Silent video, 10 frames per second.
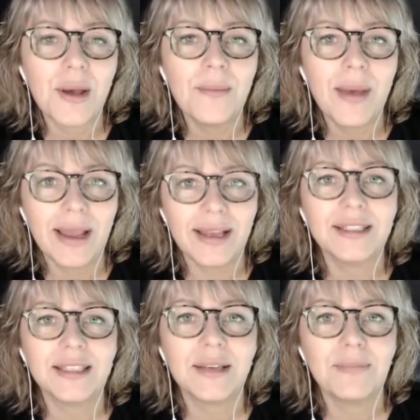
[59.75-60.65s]

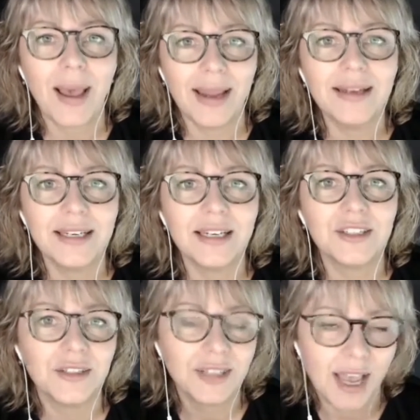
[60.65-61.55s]
amazing painting
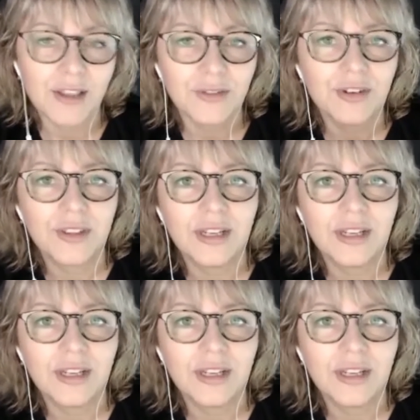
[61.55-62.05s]
to Catherine,